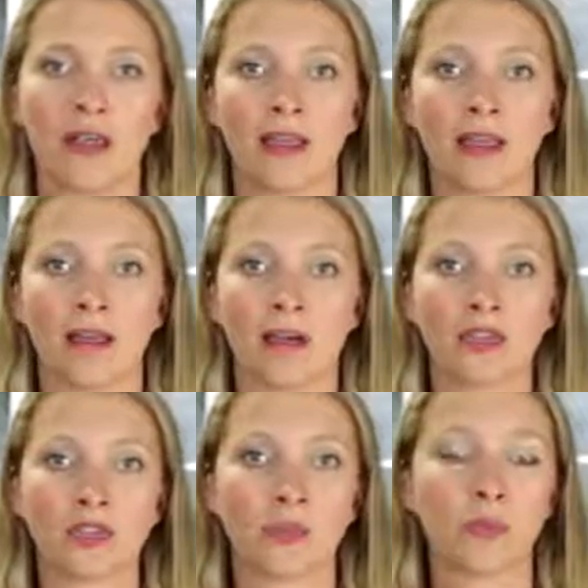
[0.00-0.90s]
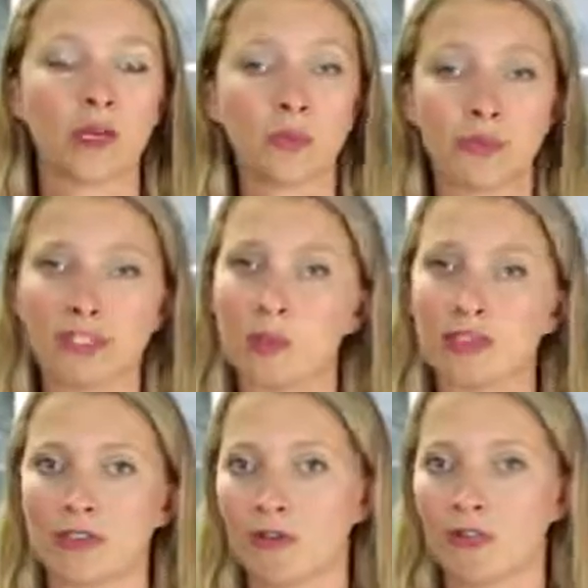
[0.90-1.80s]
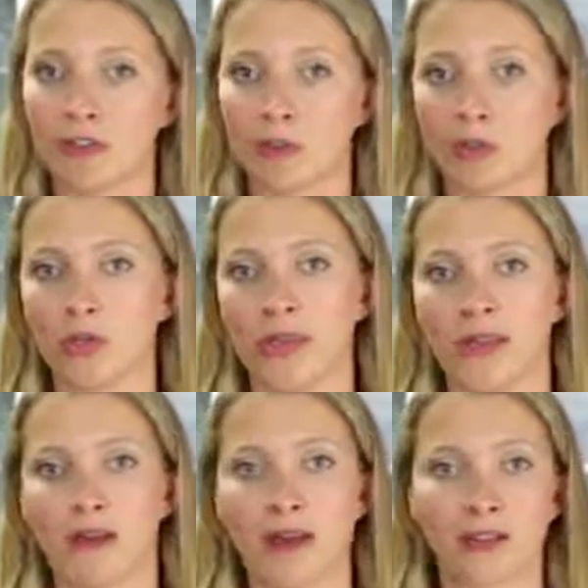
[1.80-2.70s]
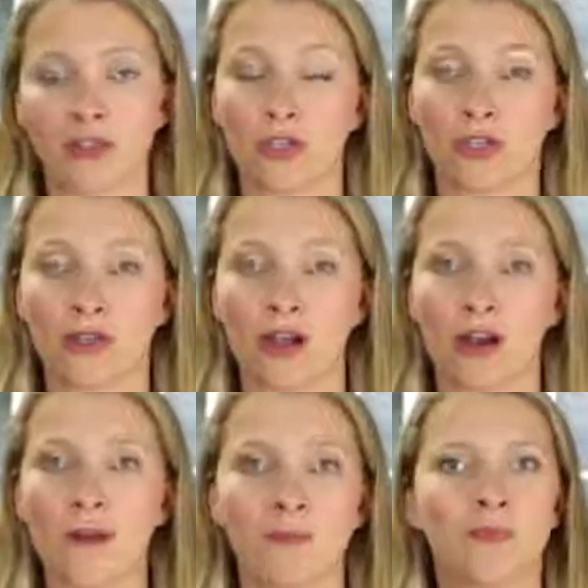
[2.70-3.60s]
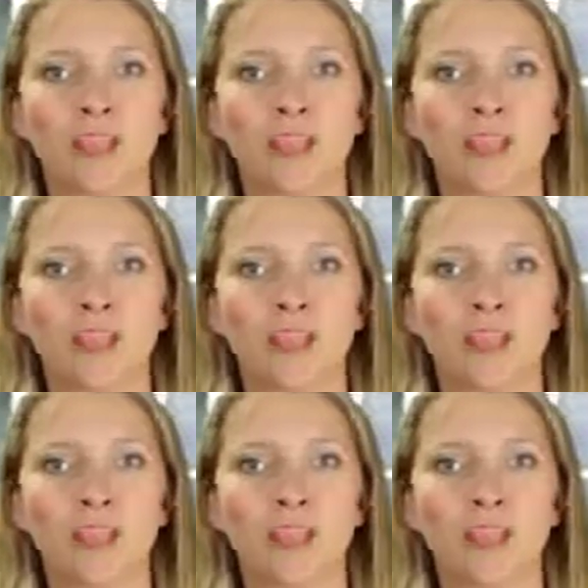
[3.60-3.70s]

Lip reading: And also, printable recipes are always available at hilahtooking.com.